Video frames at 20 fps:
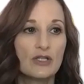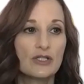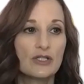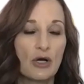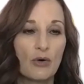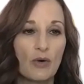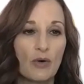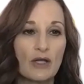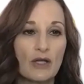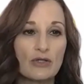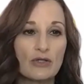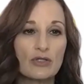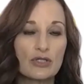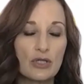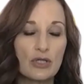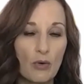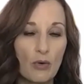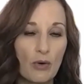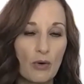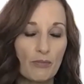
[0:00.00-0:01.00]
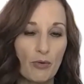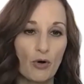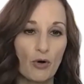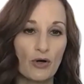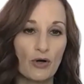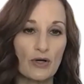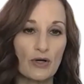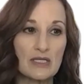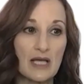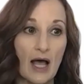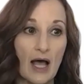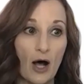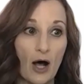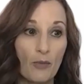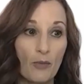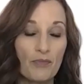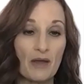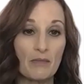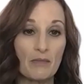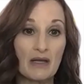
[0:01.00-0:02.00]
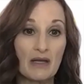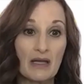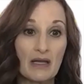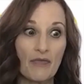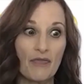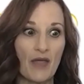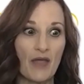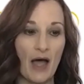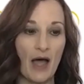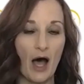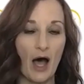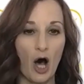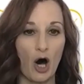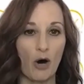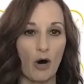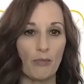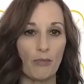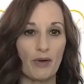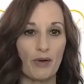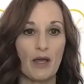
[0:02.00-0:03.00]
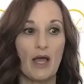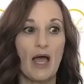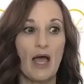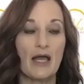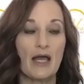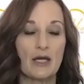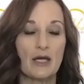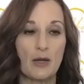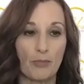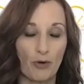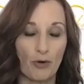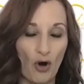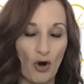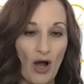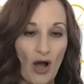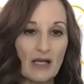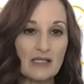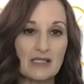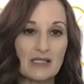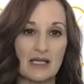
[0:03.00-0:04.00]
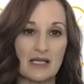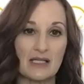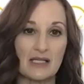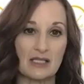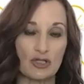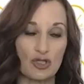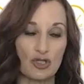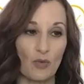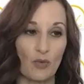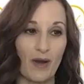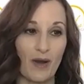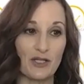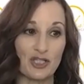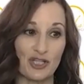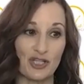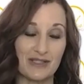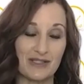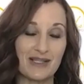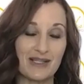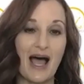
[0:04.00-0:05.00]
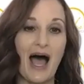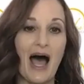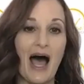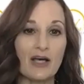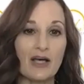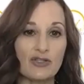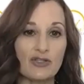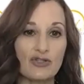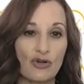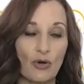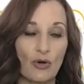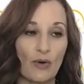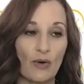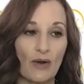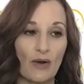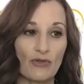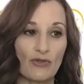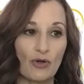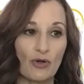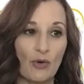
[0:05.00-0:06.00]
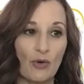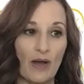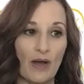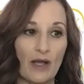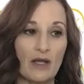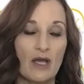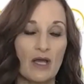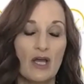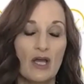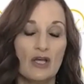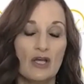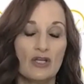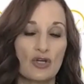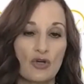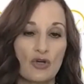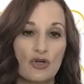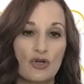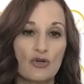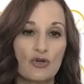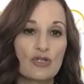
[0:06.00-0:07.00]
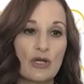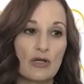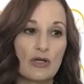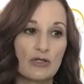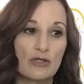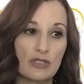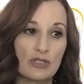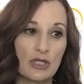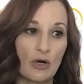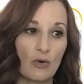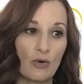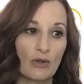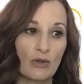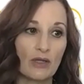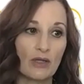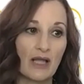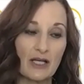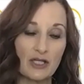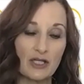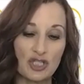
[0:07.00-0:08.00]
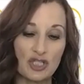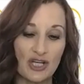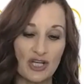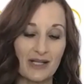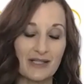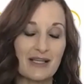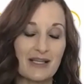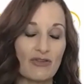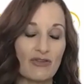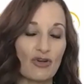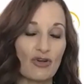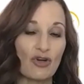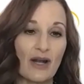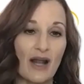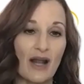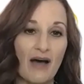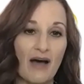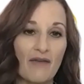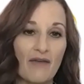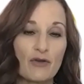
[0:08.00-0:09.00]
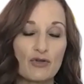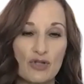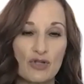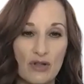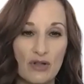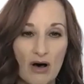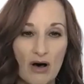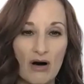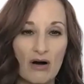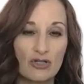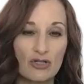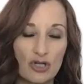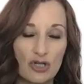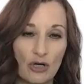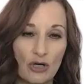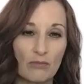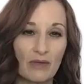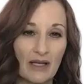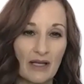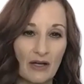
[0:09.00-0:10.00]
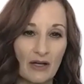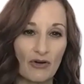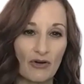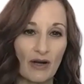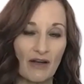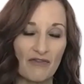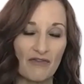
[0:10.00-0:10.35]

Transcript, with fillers: So it's so important to help them get the help and to process situations as they're going through it. So you so less chance that they're going to have those long term lingering